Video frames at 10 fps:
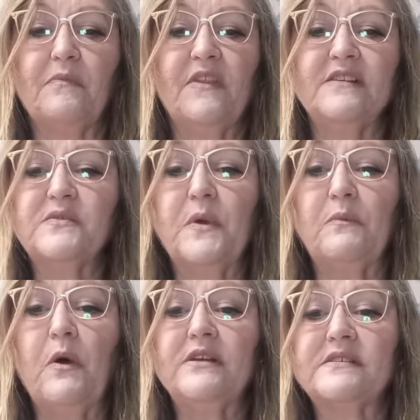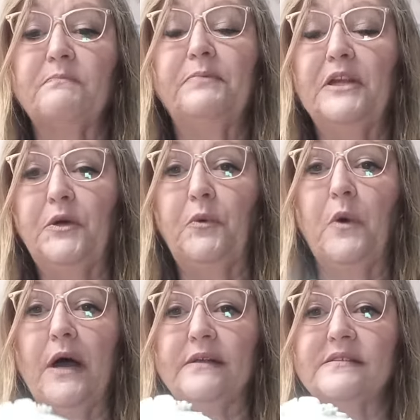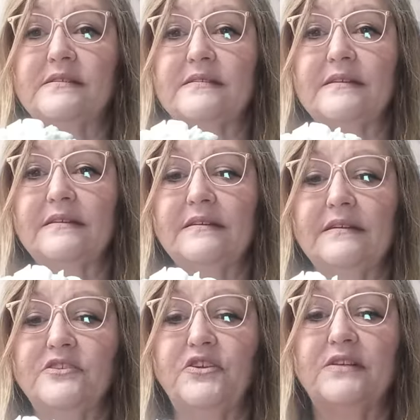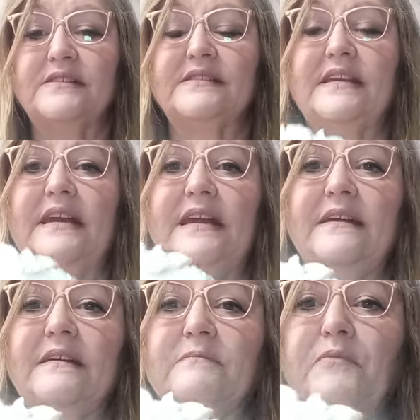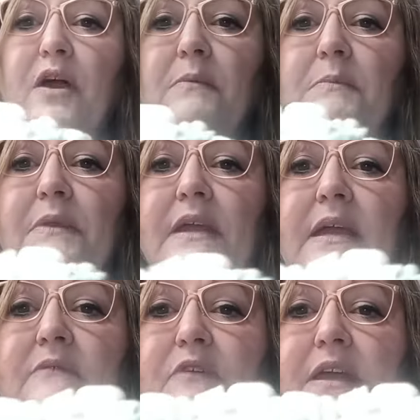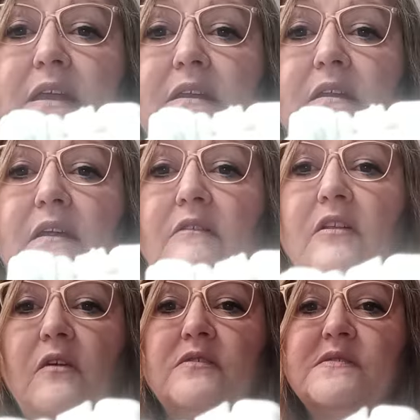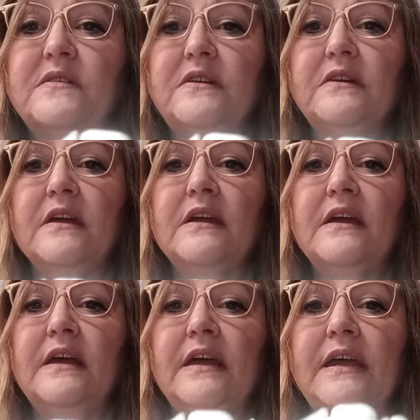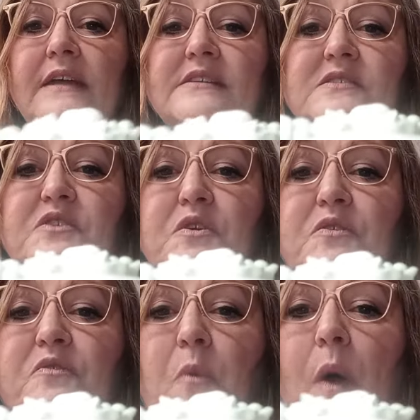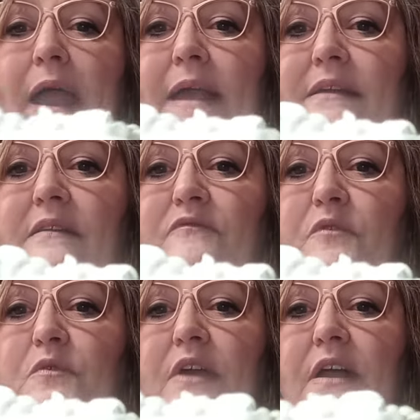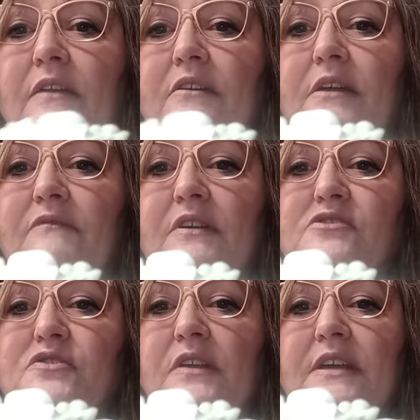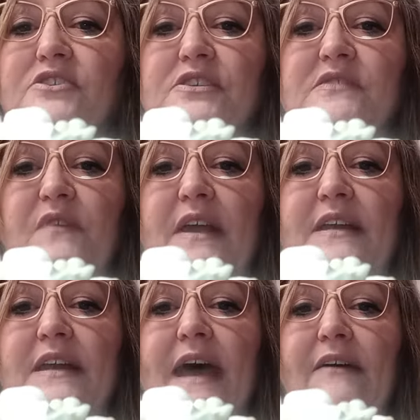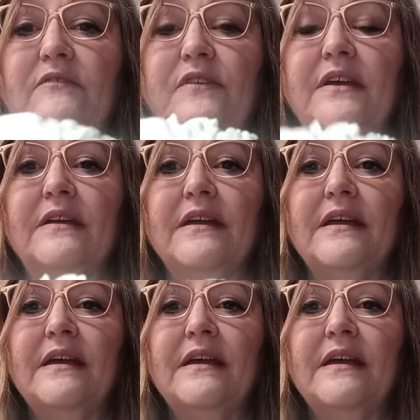This one was blue once, as you can see, probably, if I get it a little closer. It's turned white. The food color eventually just faded out of it.